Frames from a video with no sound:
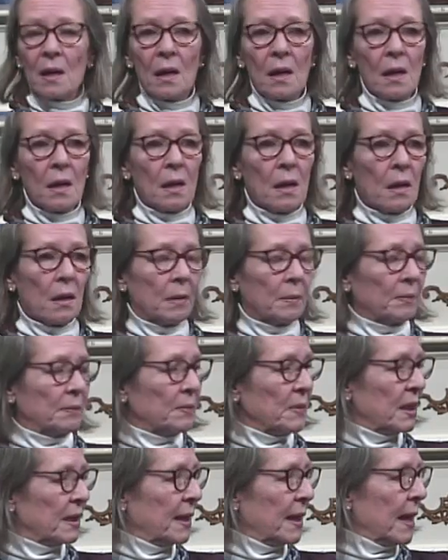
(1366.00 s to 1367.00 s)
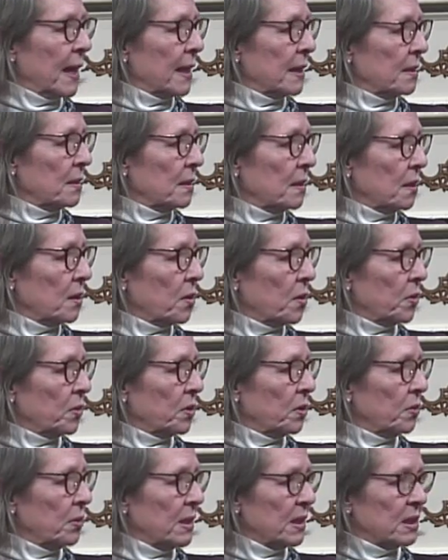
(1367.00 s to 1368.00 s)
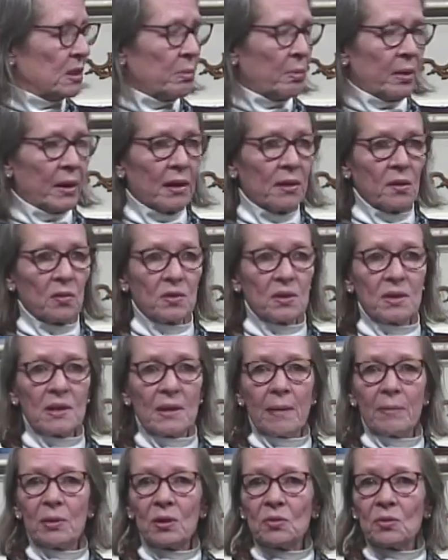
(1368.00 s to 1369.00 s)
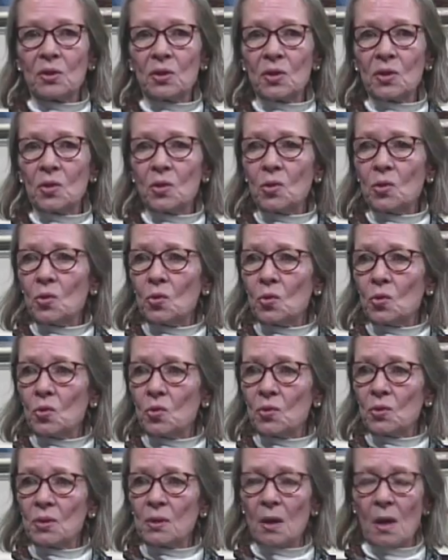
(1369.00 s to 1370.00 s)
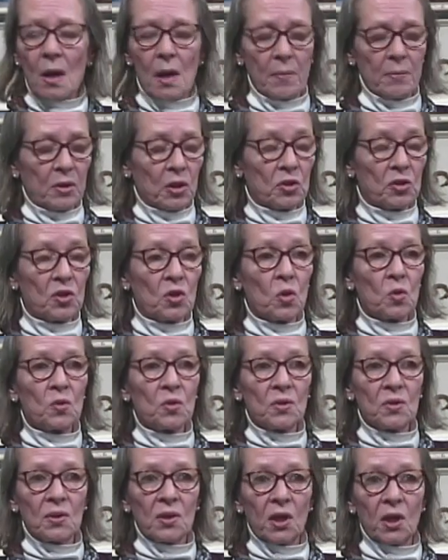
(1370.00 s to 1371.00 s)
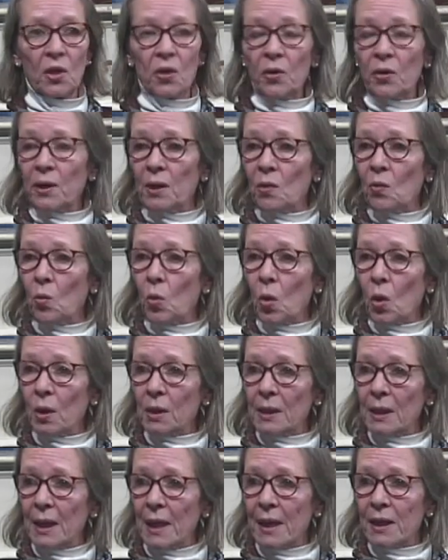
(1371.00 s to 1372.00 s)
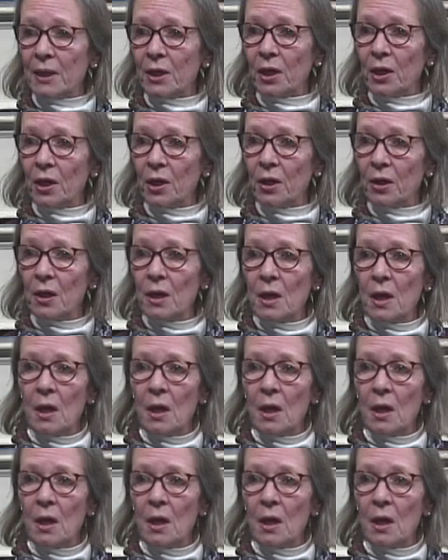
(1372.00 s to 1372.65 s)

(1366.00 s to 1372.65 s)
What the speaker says: Again, you need to bring those W-2s, your Social Security award letter,